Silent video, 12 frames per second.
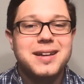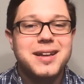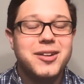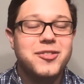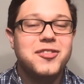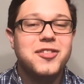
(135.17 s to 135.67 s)

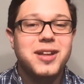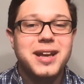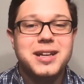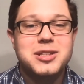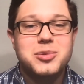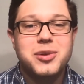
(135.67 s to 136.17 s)

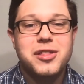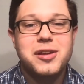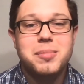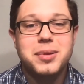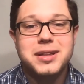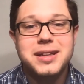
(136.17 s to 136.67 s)
conflict with a
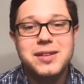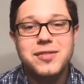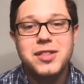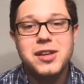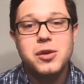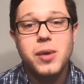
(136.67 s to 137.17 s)

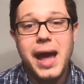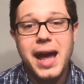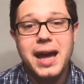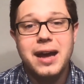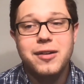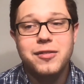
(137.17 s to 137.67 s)
belief that you
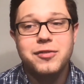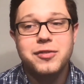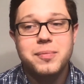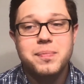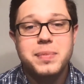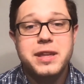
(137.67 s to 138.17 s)
have,
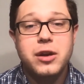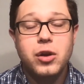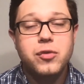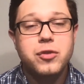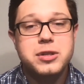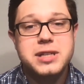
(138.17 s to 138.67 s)
then
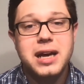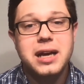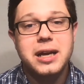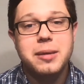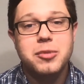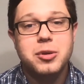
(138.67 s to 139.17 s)
over
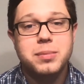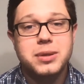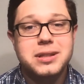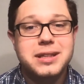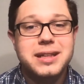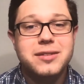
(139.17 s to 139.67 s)
time your
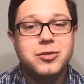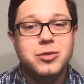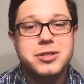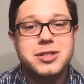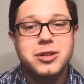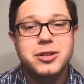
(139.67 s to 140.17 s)
belief will
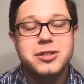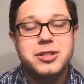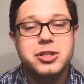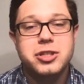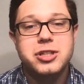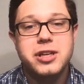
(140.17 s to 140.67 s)
start to
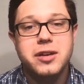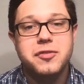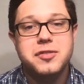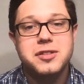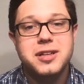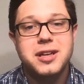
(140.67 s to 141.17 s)

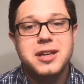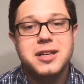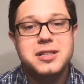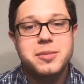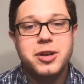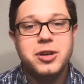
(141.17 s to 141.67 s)
shift
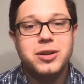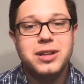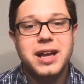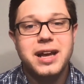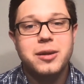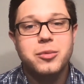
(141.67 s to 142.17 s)
to better
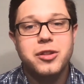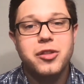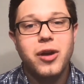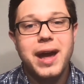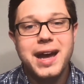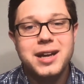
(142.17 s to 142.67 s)
align with
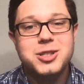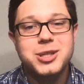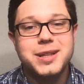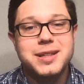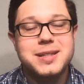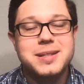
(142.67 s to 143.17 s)
your
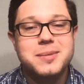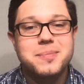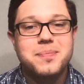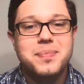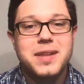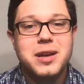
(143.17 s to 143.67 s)
actions.
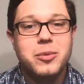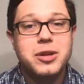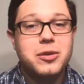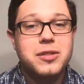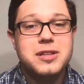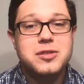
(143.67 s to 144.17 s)
We
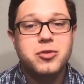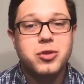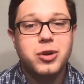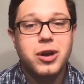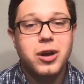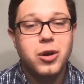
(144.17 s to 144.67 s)
do this
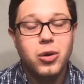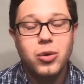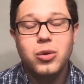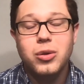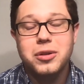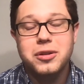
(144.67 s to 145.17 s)
for a
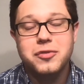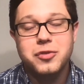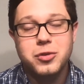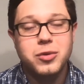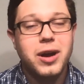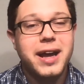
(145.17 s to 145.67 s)
whole
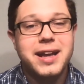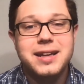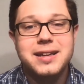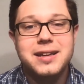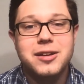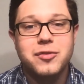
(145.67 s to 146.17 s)

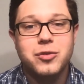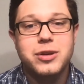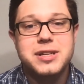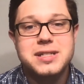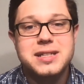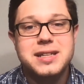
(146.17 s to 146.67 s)
variety of
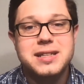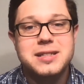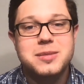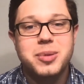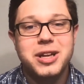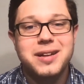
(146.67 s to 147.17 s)
reasons,
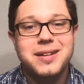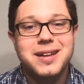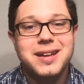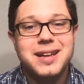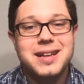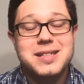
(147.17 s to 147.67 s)
but
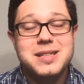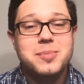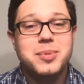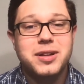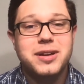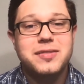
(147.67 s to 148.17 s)
it's
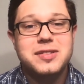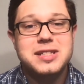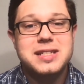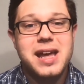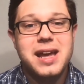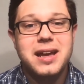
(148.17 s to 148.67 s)
simple enough to
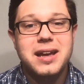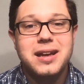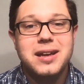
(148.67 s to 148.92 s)
say